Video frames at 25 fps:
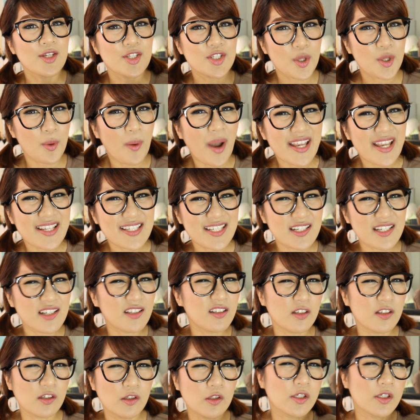So I did
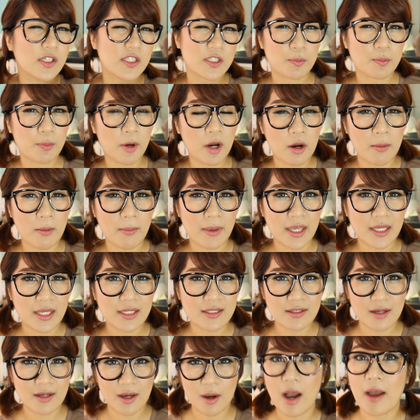a little
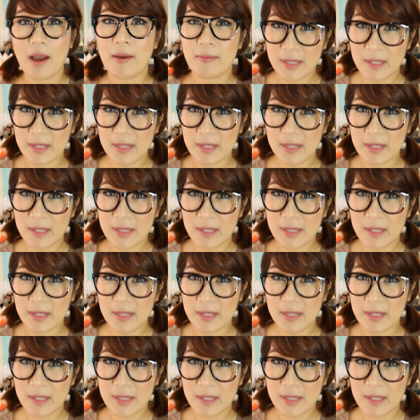experiment.